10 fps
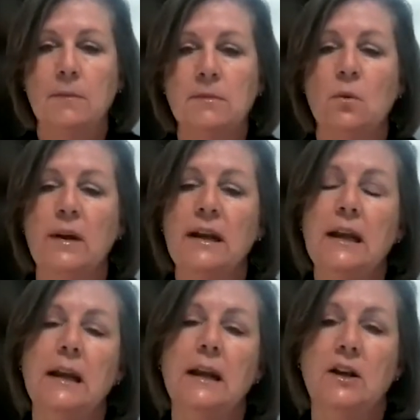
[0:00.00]
So we
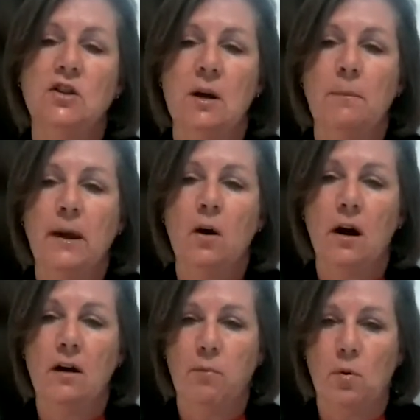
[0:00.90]
needed a jumping
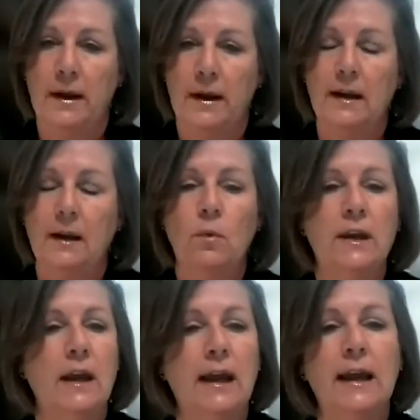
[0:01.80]
off point.
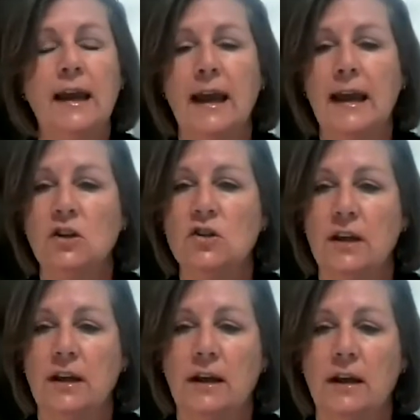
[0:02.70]
We engaged
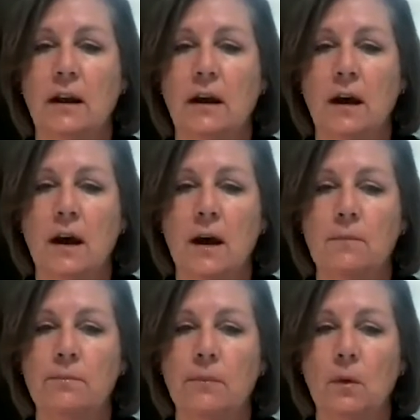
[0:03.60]
in,
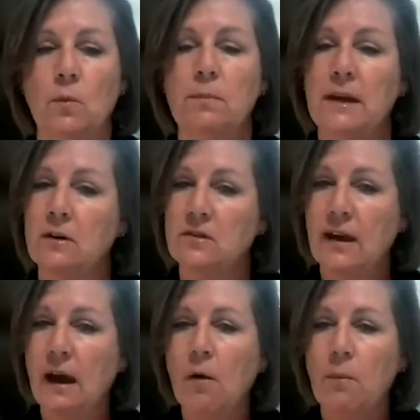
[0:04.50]
with Peter's
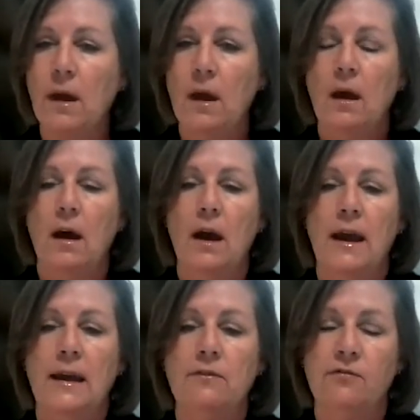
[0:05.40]
help,
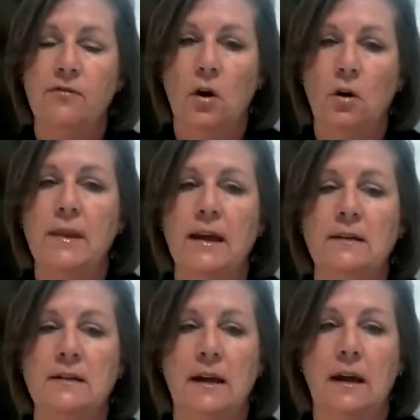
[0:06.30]
a firm
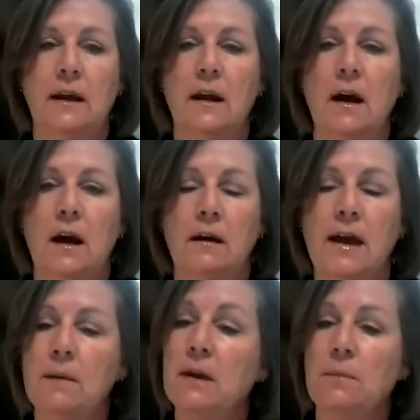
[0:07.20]
that did
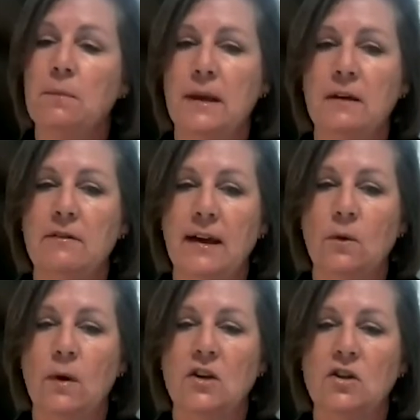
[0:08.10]
MEP
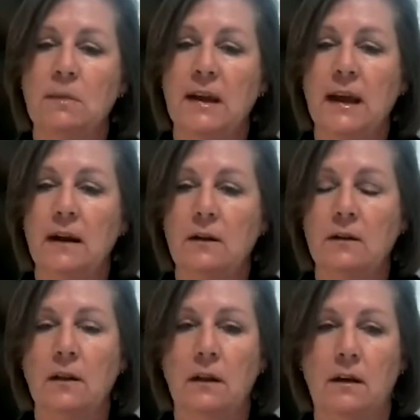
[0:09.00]
evaluation,
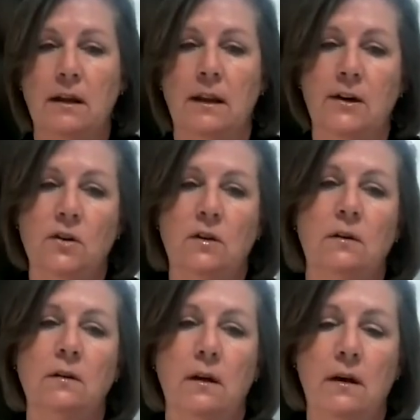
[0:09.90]
mechanical,
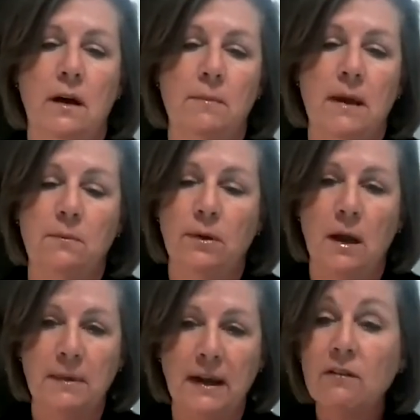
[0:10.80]
electrical, and
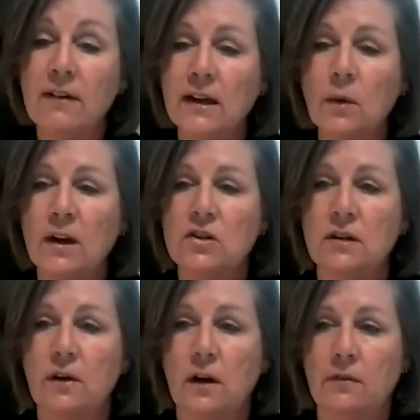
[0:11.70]
plumbing
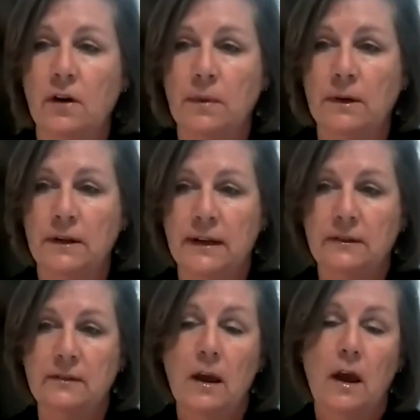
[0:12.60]
evaluation of all of our
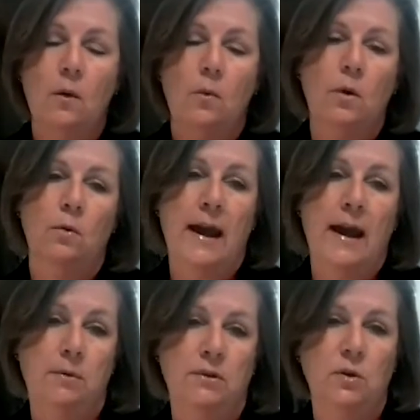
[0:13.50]
buildings. We were
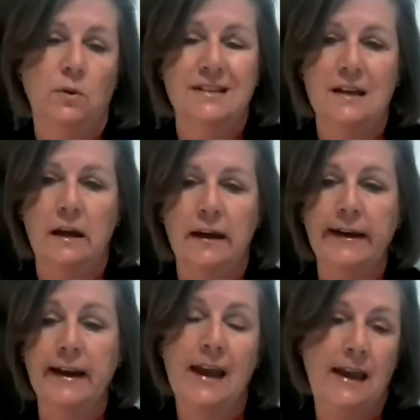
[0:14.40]
able to
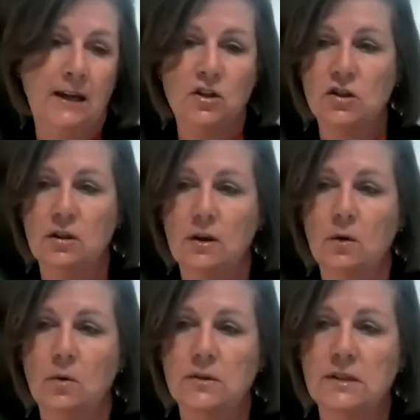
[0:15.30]
assign age to
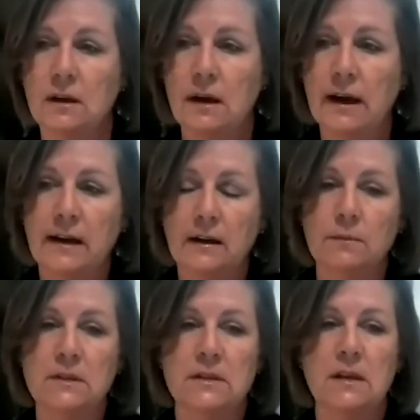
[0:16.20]
those
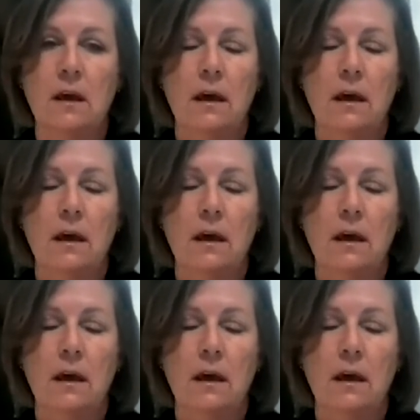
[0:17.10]
items.